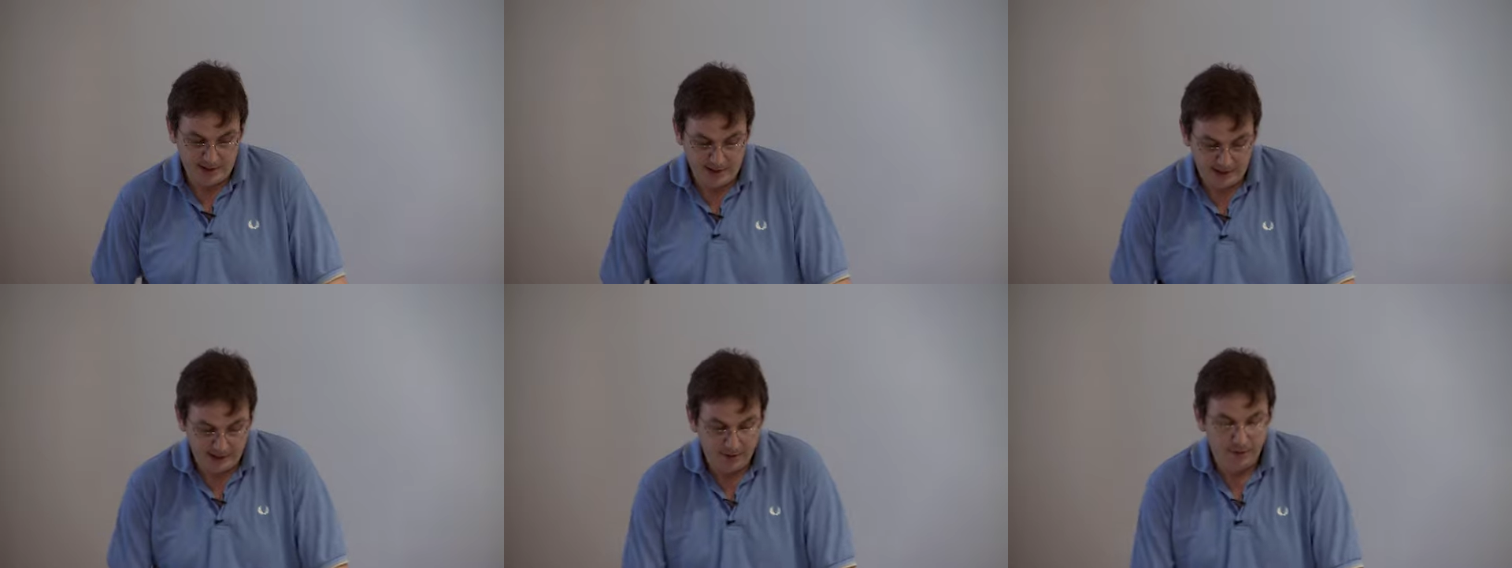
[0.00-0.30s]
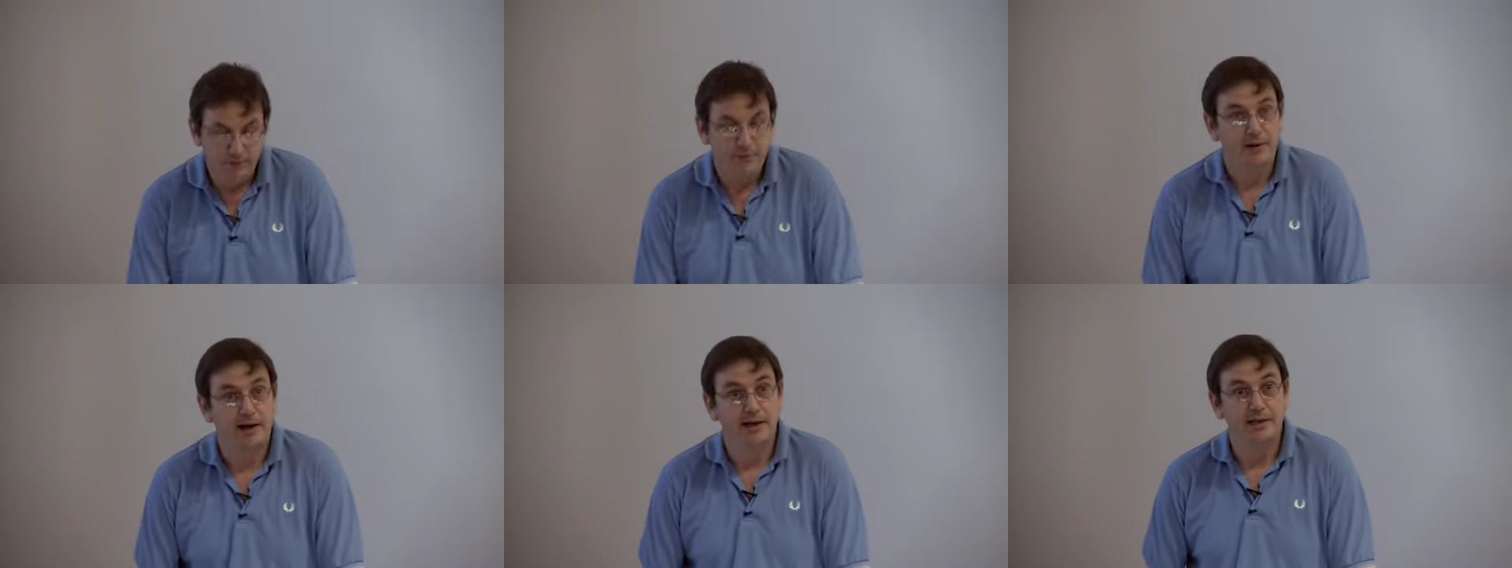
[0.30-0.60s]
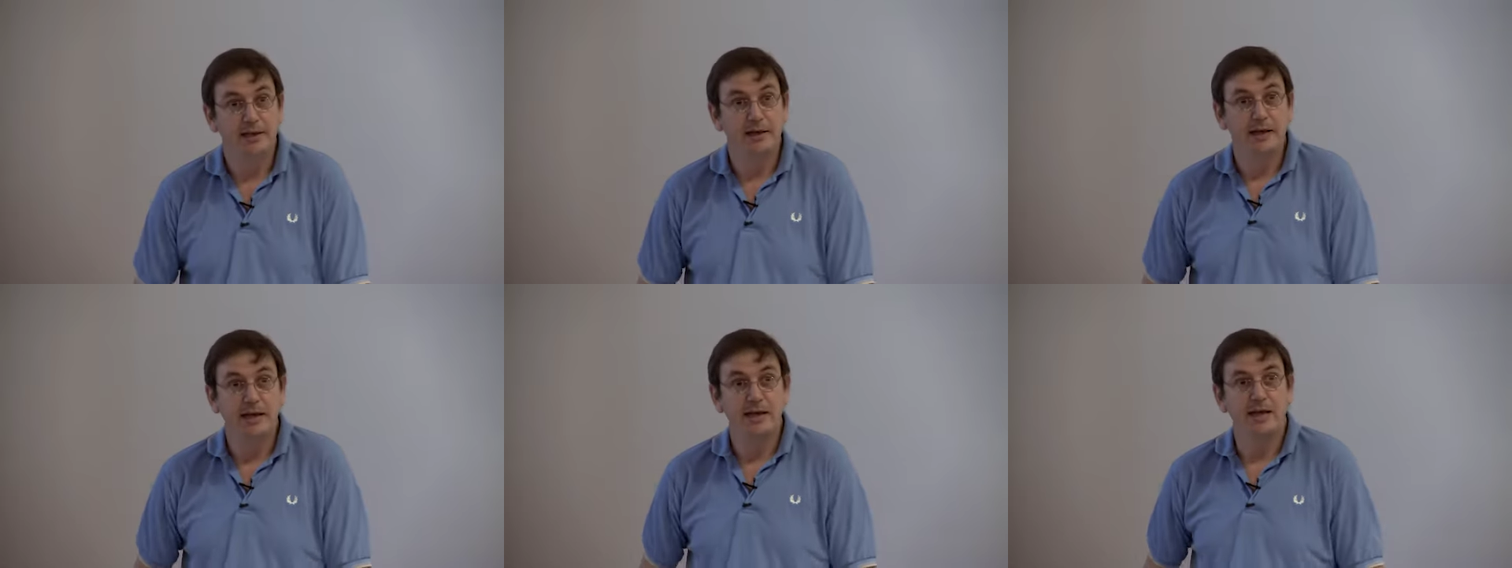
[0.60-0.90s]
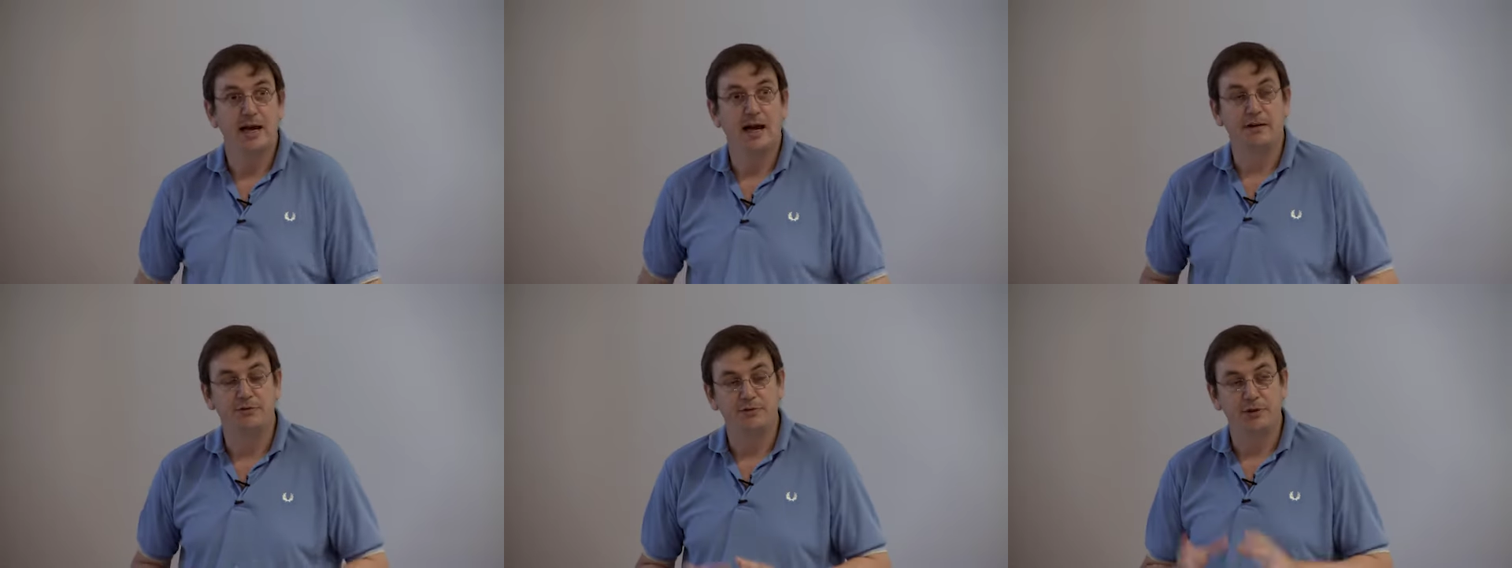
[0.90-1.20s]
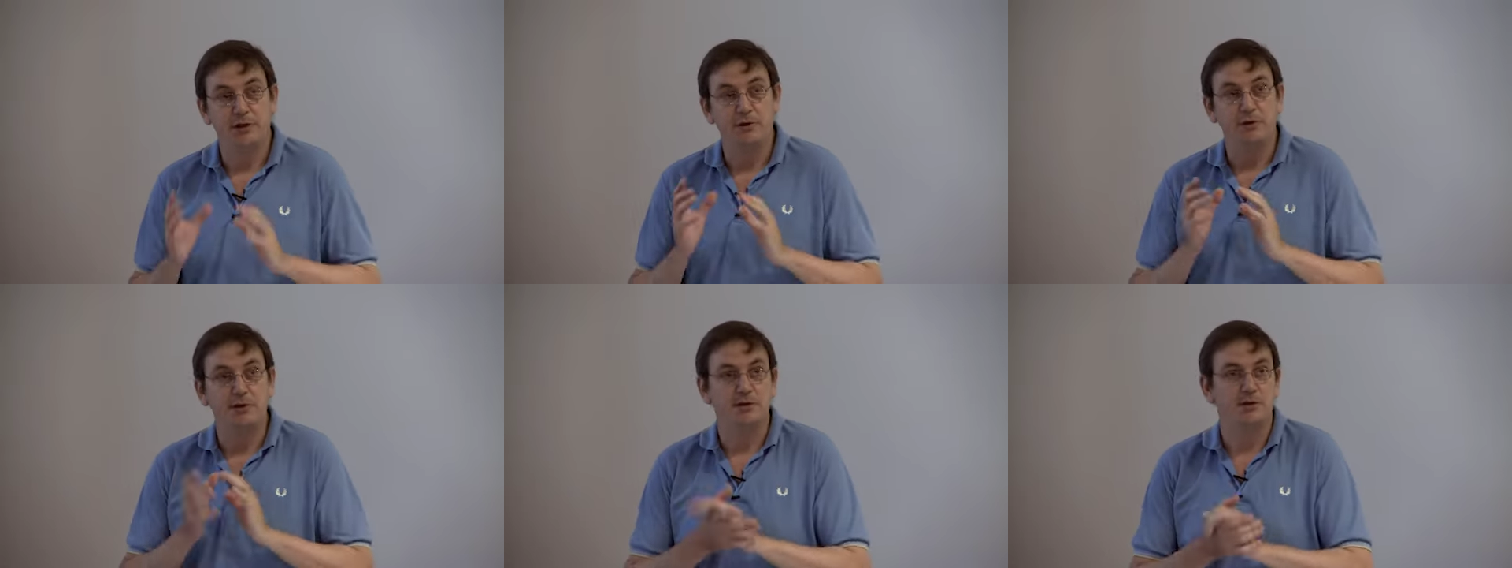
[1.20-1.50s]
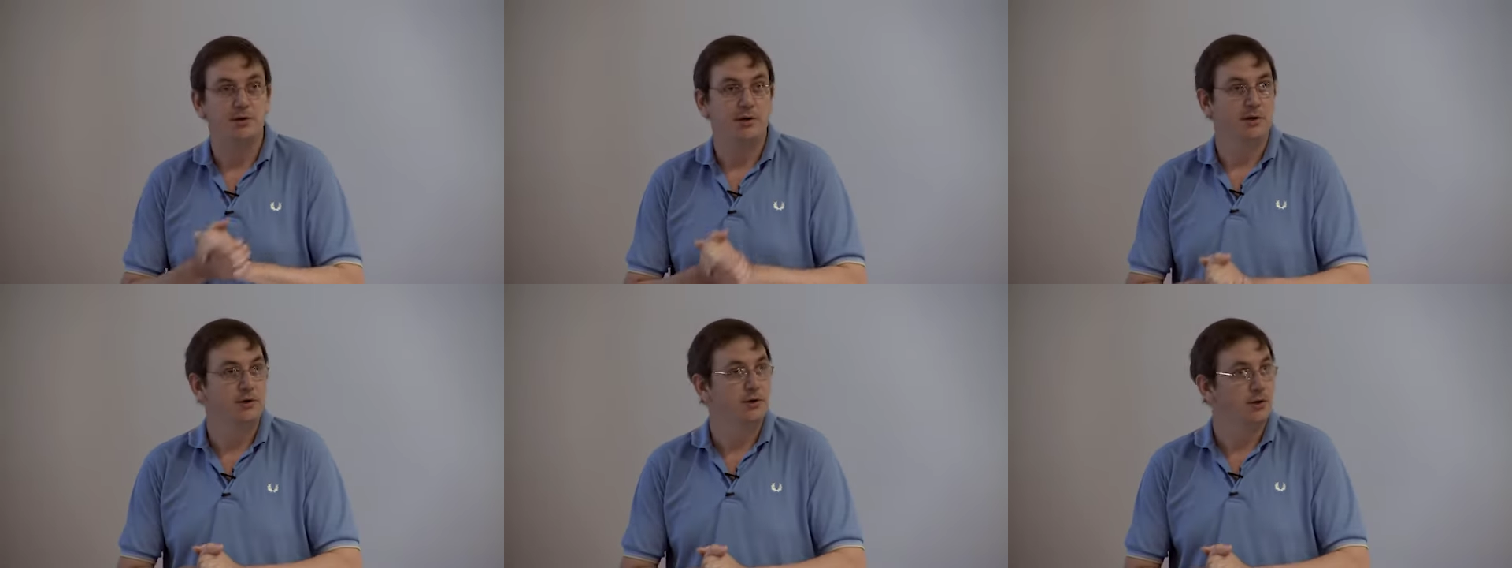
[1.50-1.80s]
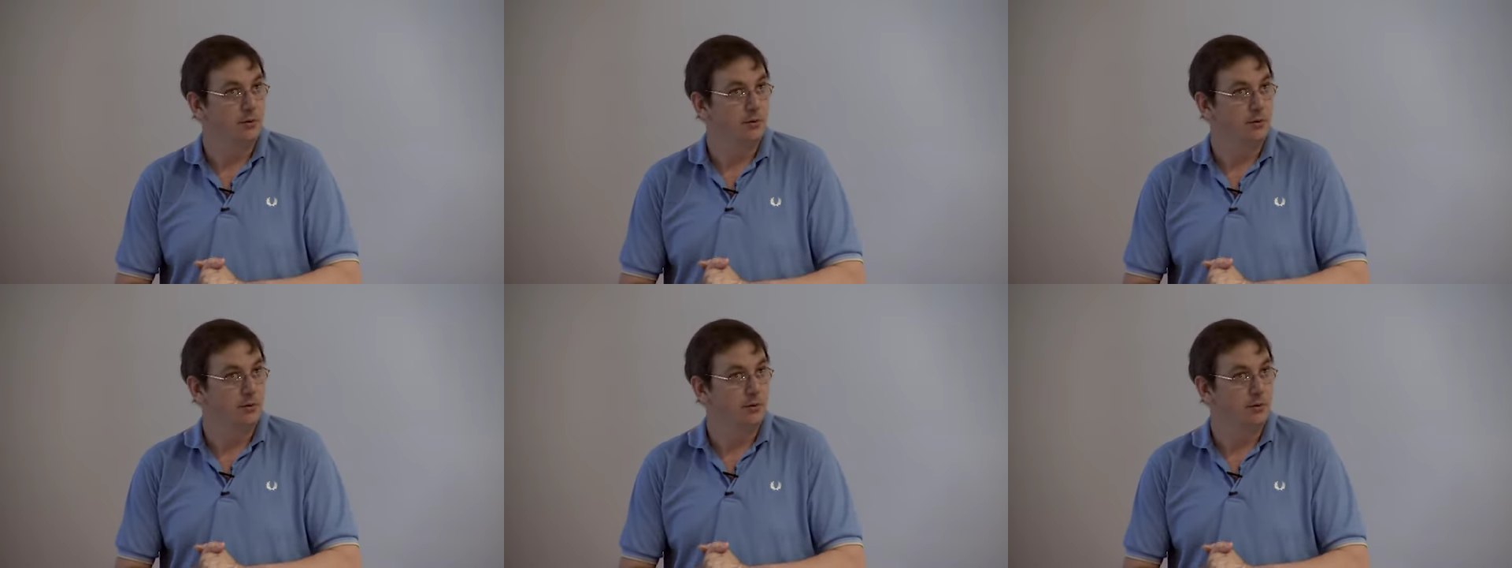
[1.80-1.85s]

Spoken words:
Then finally, after you insert